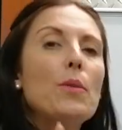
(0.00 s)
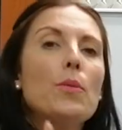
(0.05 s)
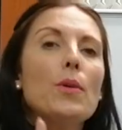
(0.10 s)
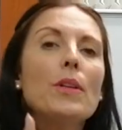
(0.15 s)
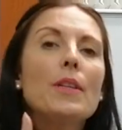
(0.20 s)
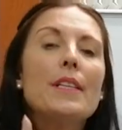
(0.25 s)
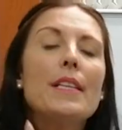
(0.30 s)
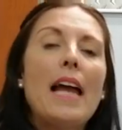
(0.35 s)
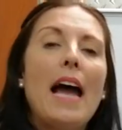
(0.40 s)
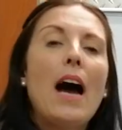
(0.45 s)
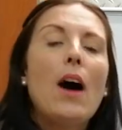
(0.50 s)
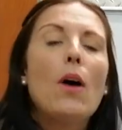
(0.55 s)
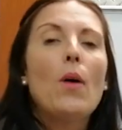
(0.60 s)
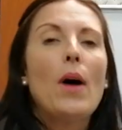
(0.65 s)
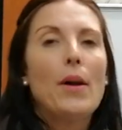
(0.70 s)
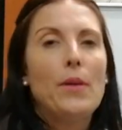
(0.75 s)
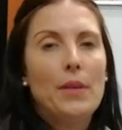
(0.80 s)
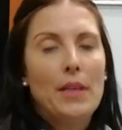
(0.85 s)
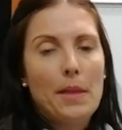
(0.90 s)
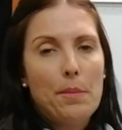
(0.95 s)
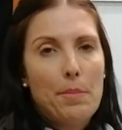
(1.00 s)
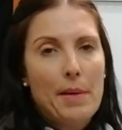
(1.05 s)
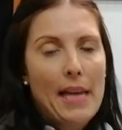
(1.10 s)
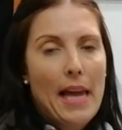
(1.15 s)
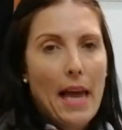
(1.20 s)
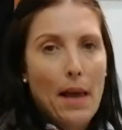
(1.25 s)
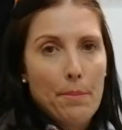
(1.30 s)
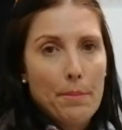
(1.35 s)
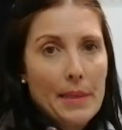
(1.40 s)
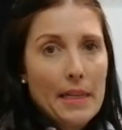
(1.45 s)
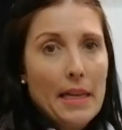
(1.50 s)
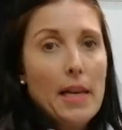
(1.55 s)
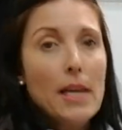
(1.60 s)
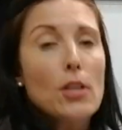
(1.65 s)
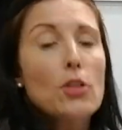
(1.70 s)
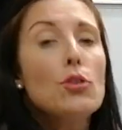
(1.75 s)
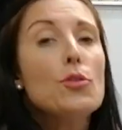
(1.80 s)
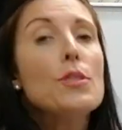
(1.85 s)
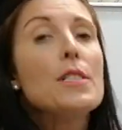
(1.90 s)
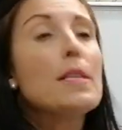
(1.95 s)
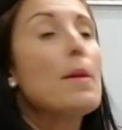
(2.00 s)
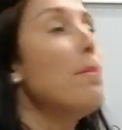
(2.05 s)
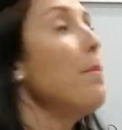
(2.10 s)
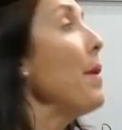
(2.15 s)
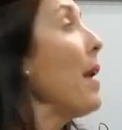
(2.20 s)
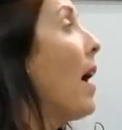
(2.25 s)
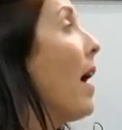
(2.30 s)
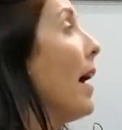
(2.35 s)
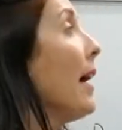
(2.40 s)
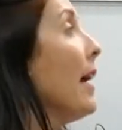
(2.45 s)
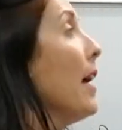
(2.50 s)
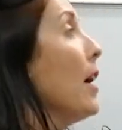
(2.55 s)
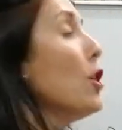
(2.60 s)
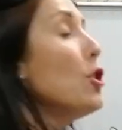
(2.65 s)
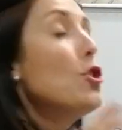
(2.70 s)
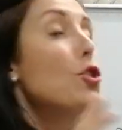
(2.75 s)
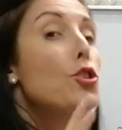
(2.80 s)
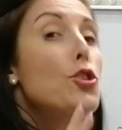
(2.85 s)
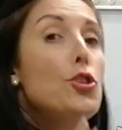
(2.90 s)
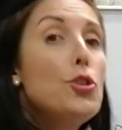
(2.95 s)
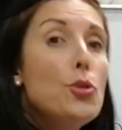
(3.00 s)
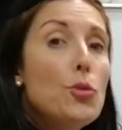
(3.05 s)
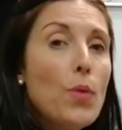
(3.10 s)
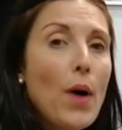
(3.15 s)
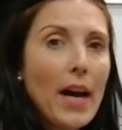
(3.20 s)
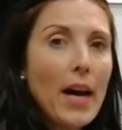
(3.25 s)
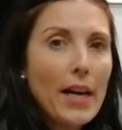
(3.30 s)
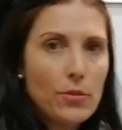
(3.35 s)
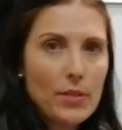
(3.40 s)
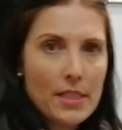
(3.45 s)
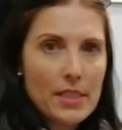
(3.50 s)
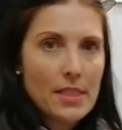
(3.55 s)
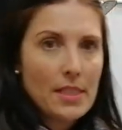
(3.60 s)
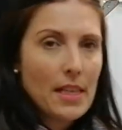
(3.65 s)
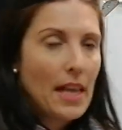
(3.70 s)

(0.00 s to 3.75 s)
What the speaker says: we will now only be happy to supply 200